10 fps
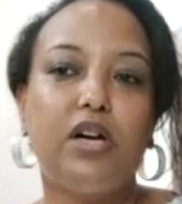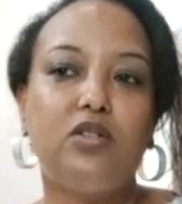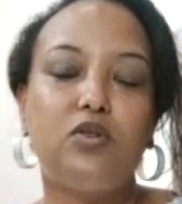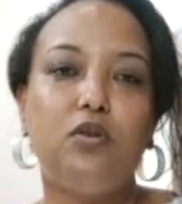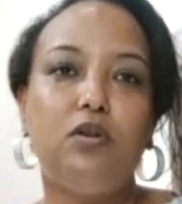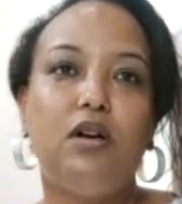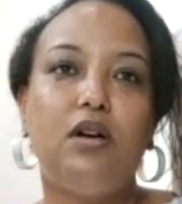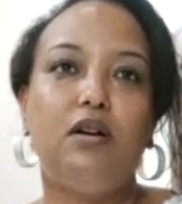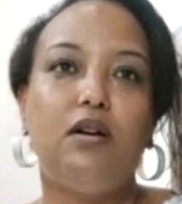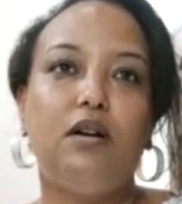So,
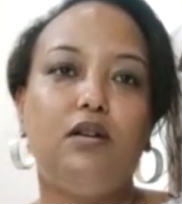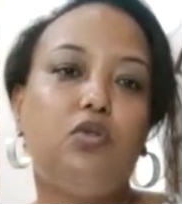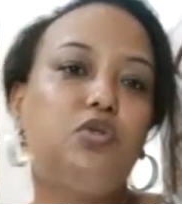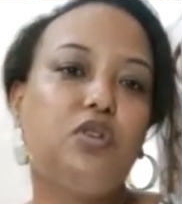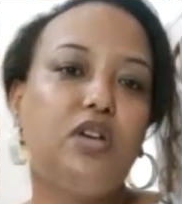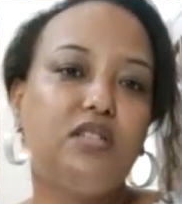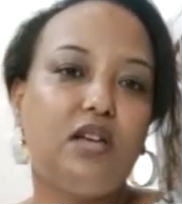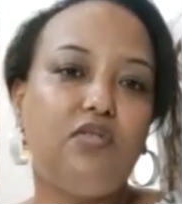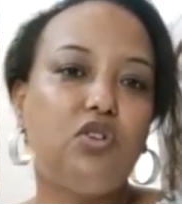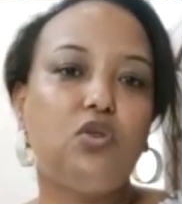and also he has to
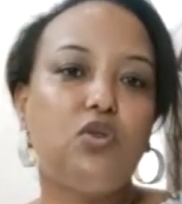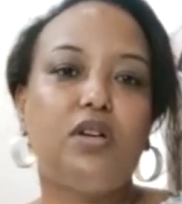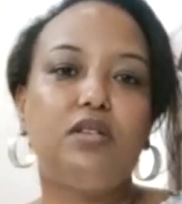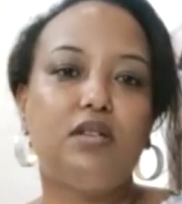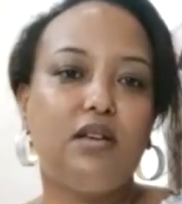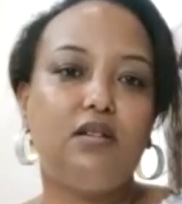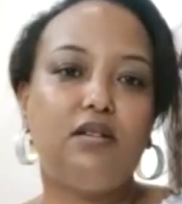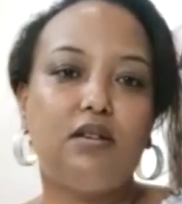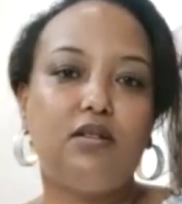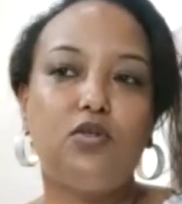have insurance and other
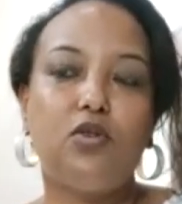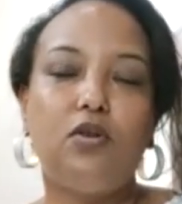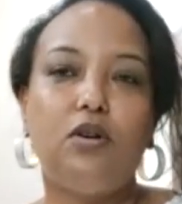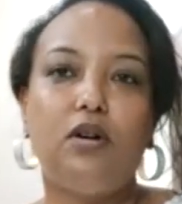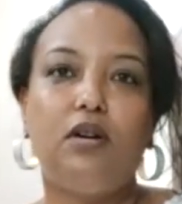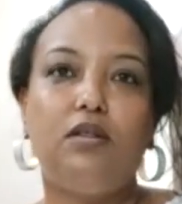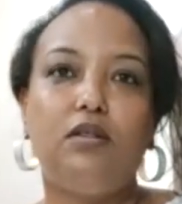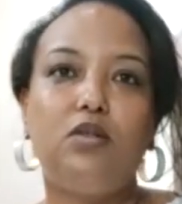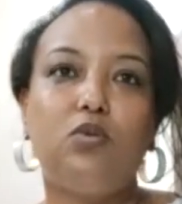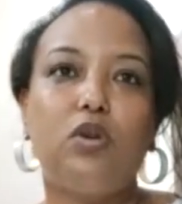things. So
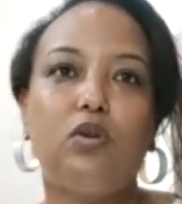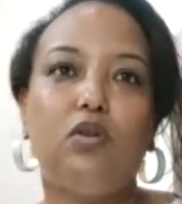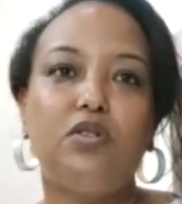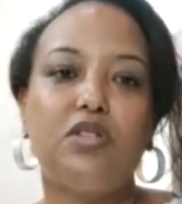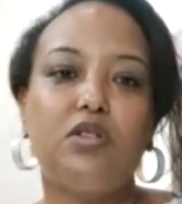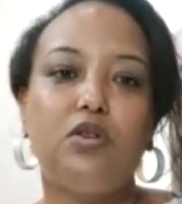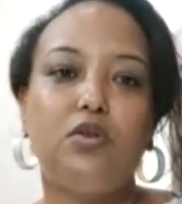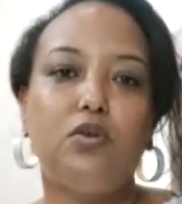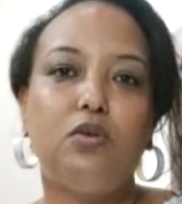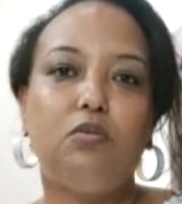this will cost
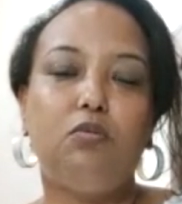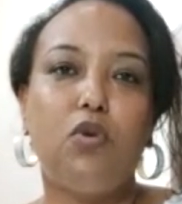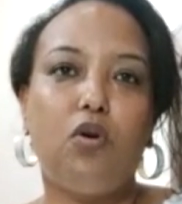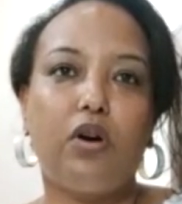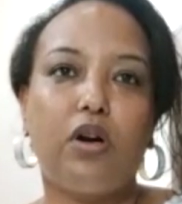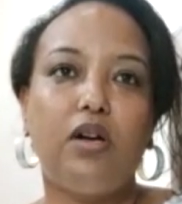you more.